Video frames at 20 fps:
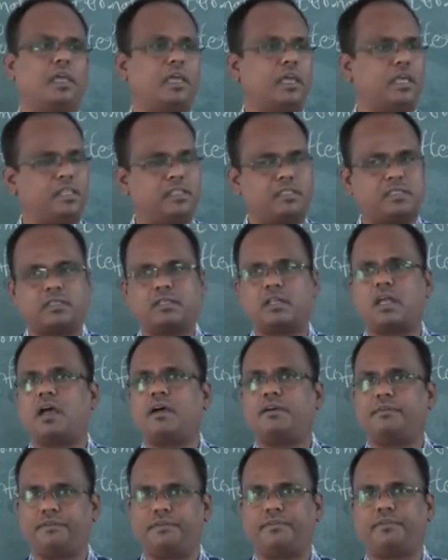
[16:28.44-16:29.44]
instead
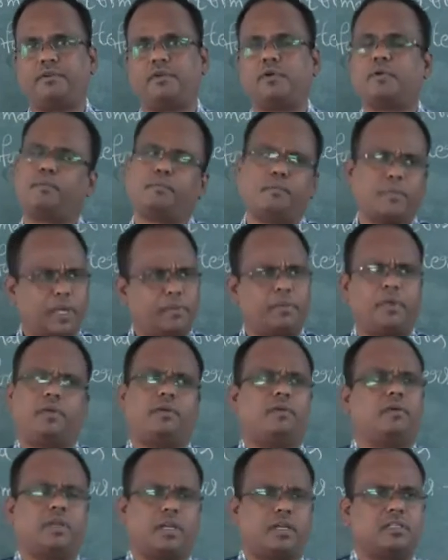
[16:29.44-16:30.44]
of,
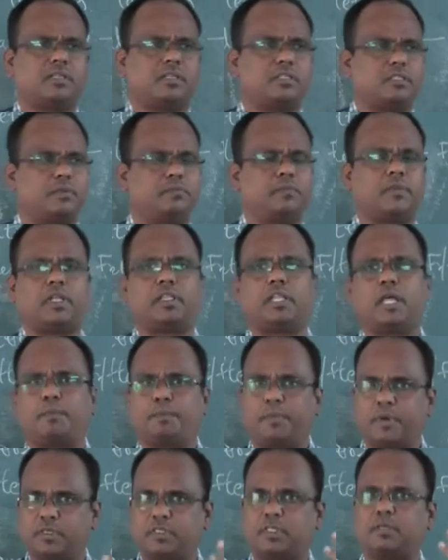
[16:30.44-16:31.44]
maybe let's assume that
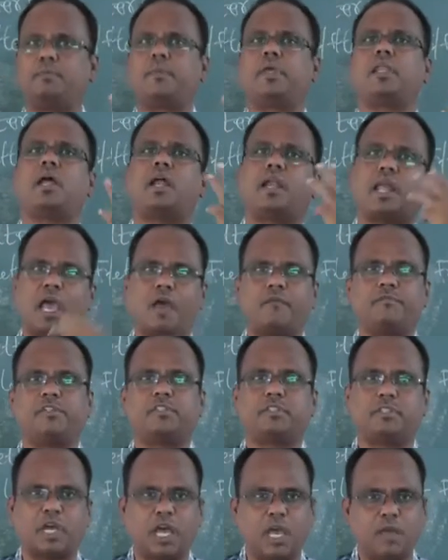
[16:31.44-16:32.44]
that person may not have the
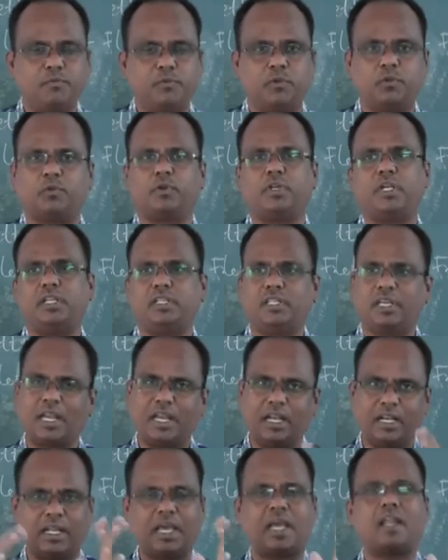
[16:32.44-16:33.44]
time to read the
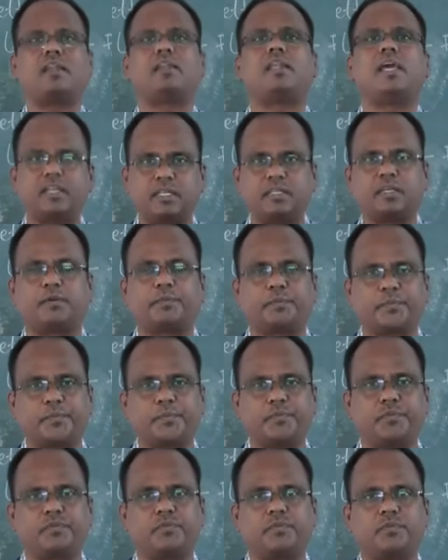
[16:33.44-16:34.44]
entire
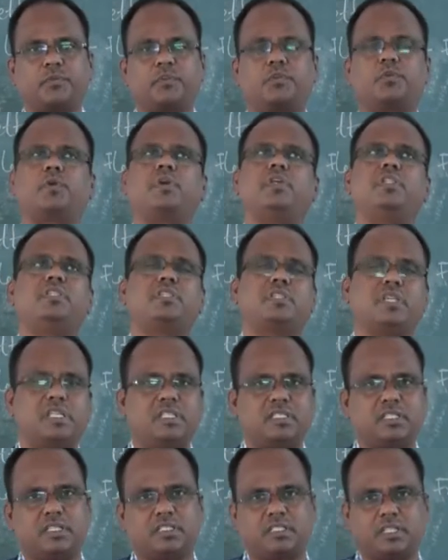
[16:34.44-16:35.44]
letter. So in
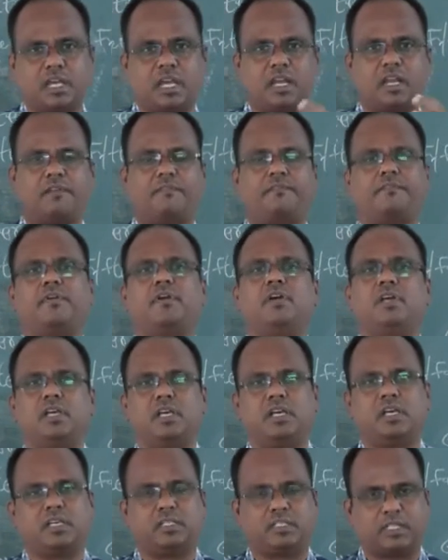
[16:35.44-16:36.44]
such kind of
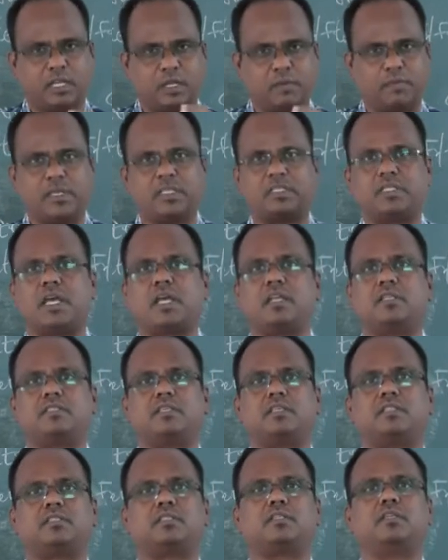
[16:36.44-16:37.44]

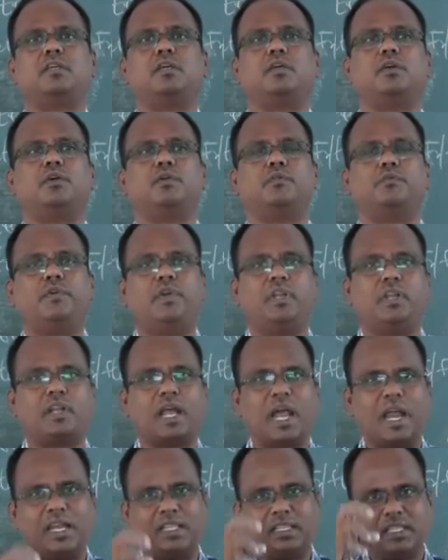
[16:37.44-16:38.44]
circumstances, we
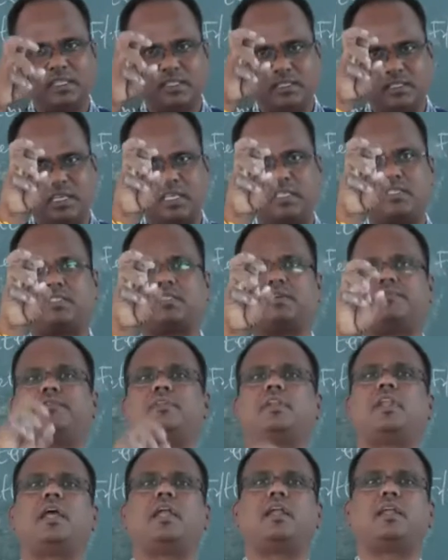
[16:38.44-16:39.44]
write the gist of
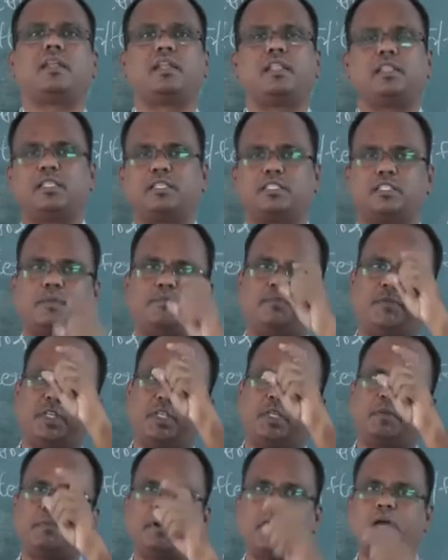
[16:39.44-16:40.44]
the letter in the
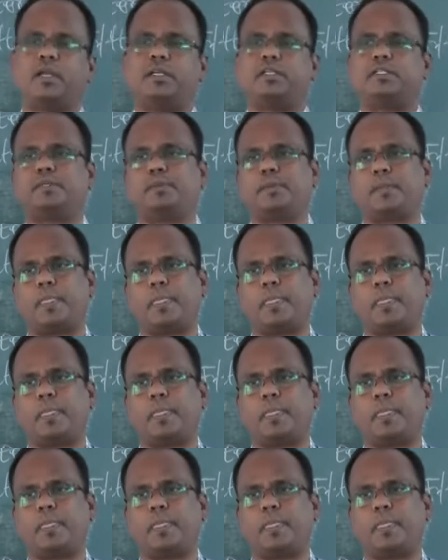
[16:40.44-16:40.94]
subject part,